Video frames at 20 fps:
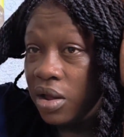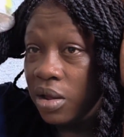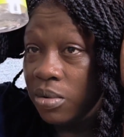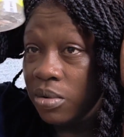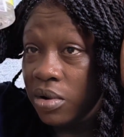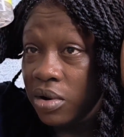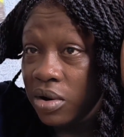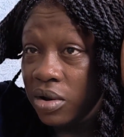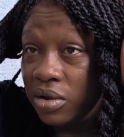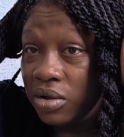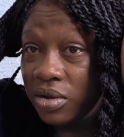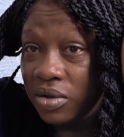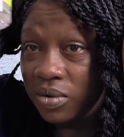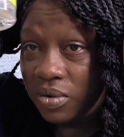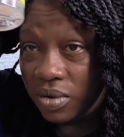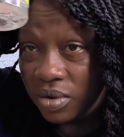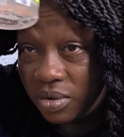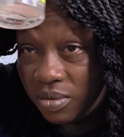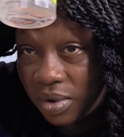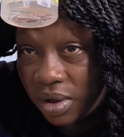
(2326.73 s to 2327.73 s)
I'm gonna get.
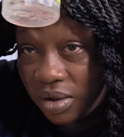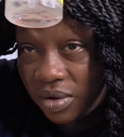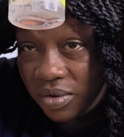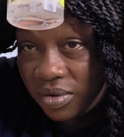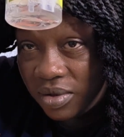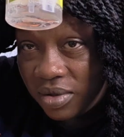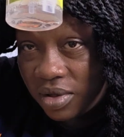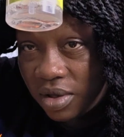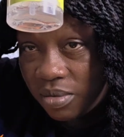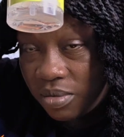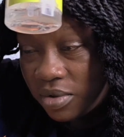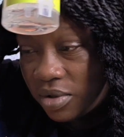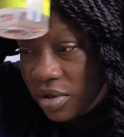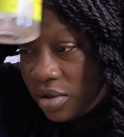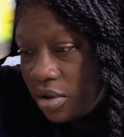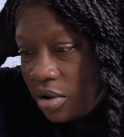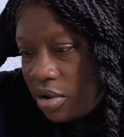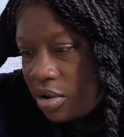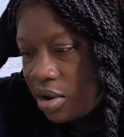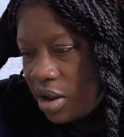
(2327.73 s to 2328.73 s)
Oh, my mousse is
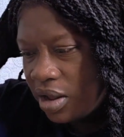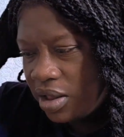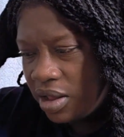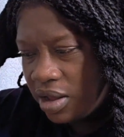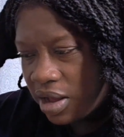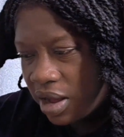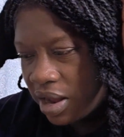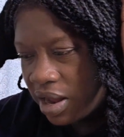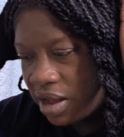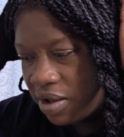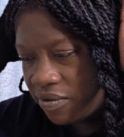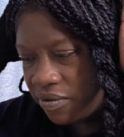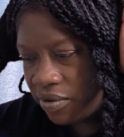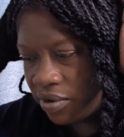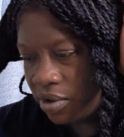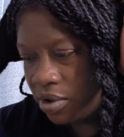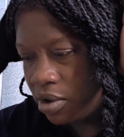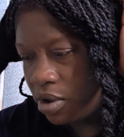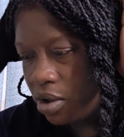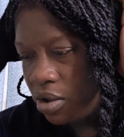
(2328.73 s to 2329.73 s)
almost gone. I think I have
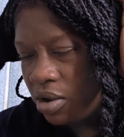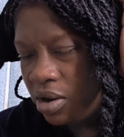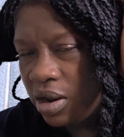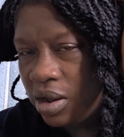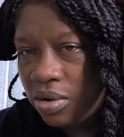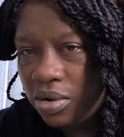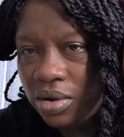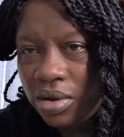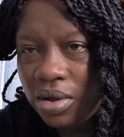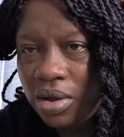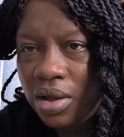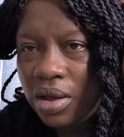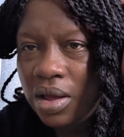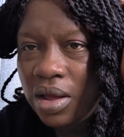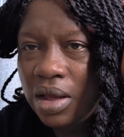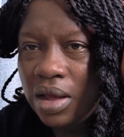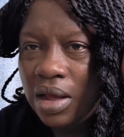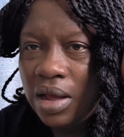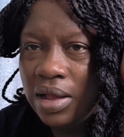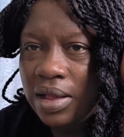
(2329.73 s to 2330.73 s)
another
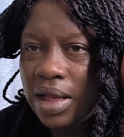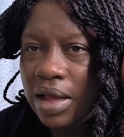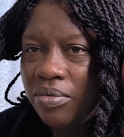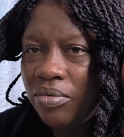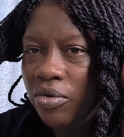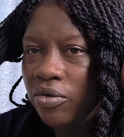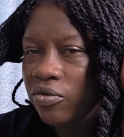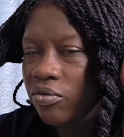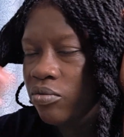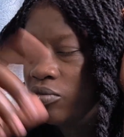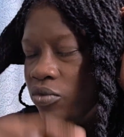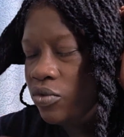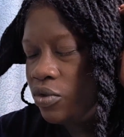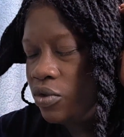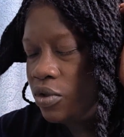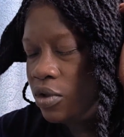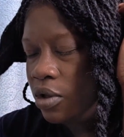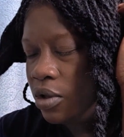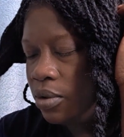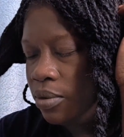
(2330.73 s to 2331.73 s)
type of
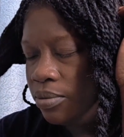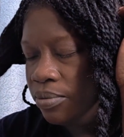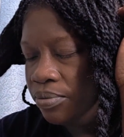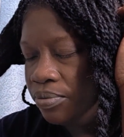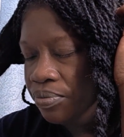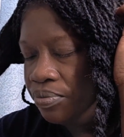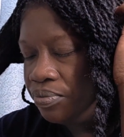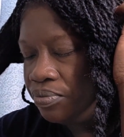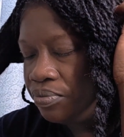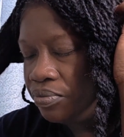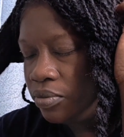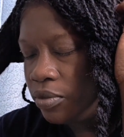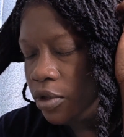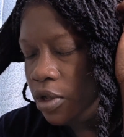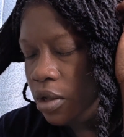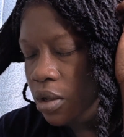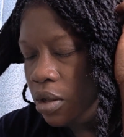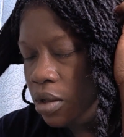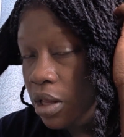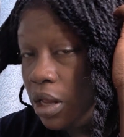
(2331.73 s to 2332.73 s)
mousse.
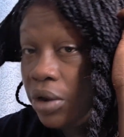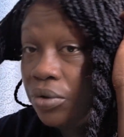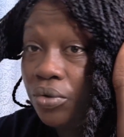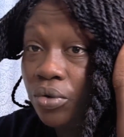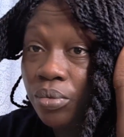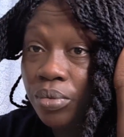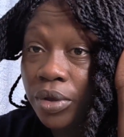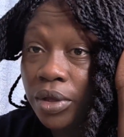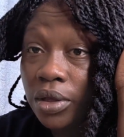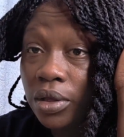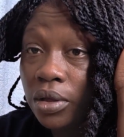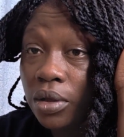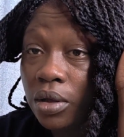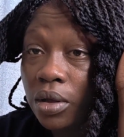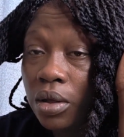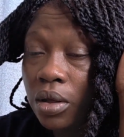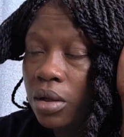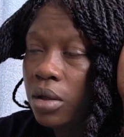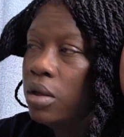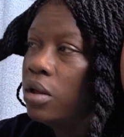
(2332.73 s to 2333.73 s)
Nairobi.
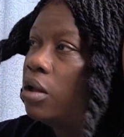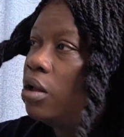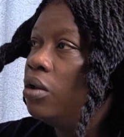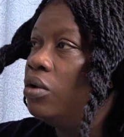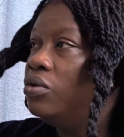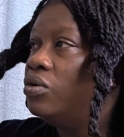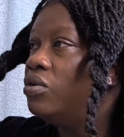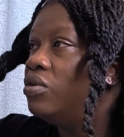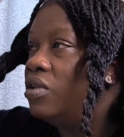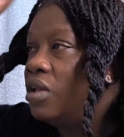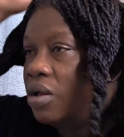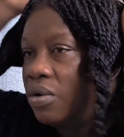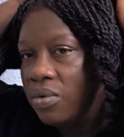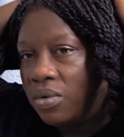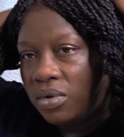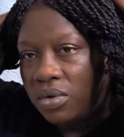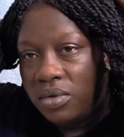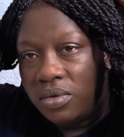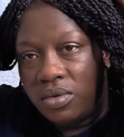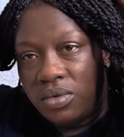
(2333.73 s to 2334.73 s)
I'll use that
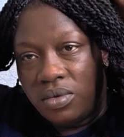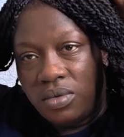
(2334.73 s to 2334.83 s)
one.